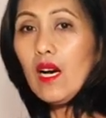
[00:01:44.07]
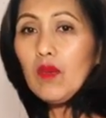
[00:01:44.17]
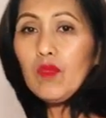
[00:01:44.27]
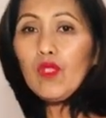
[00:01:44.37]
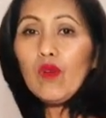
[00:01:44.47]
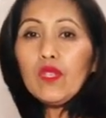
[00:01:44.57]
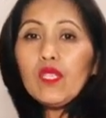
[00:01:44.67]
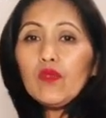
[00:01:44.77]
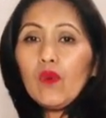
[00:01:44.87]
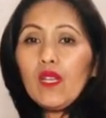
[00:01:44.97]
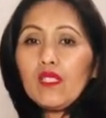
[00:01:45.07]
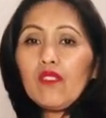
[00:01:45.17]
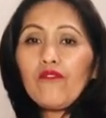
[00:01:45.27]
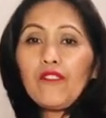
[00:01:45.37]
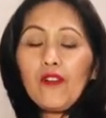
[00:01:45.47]
So this one is
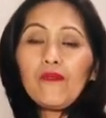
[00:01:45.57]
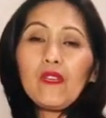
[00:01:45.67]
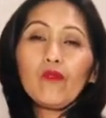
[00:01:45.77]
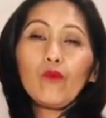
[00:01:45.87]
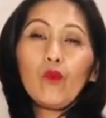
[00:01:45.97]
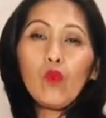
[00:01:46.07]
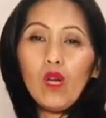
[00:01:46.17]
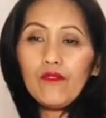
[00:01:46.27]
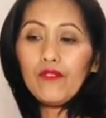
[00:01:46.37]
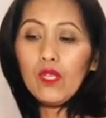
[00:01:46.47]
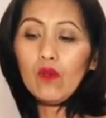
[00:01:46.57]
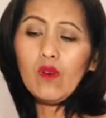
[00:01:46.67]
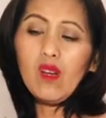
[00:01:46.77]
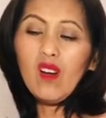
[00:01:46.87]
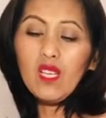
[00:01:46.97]
a perfect one for you.
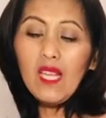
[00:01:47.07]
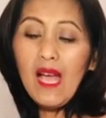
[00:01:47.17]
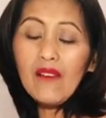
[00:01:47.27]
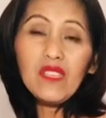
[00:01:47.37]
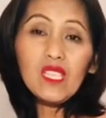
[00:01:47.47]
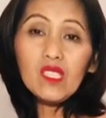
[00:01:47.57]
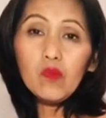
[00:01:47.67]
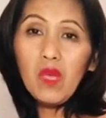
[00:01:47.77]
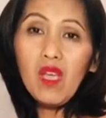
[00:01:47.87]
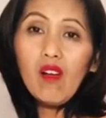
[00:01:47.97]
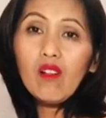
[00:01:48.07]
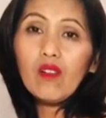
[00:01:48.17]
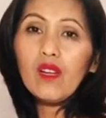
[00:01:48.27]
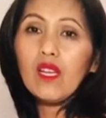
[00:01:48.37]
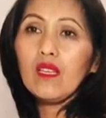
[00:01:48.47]
Hardly have any smell
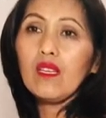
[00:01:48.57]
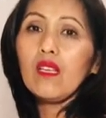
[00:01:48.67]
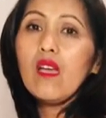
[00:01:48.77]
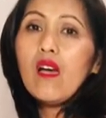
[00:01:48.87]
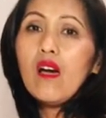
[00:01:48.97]
or any